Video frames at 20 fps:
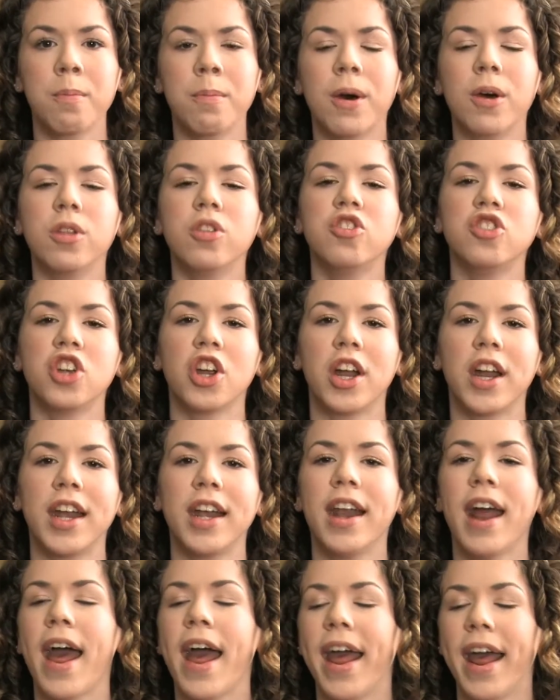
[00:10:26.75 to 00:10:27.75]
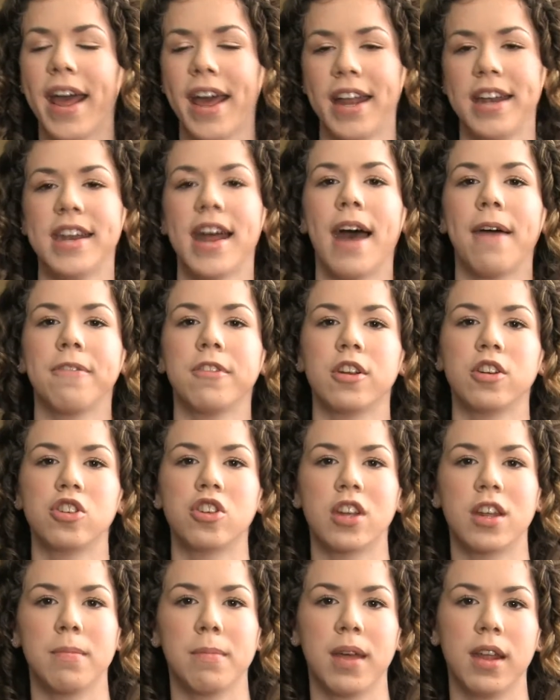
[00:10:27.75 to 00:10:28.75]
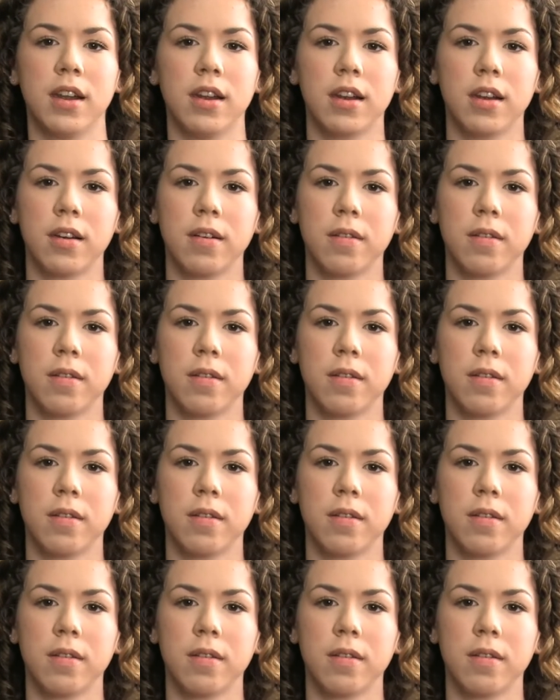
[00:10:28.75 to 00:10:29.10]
both during and after treatment.